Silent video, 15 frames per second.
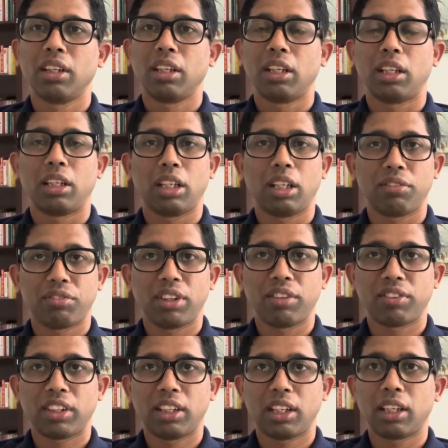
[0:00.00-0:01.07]
and have
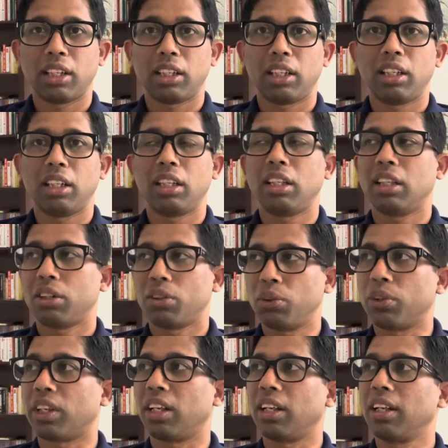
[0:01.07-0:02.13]
never done any
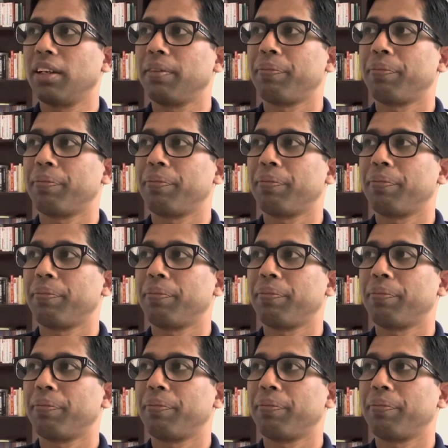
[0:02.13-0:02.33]
cooking.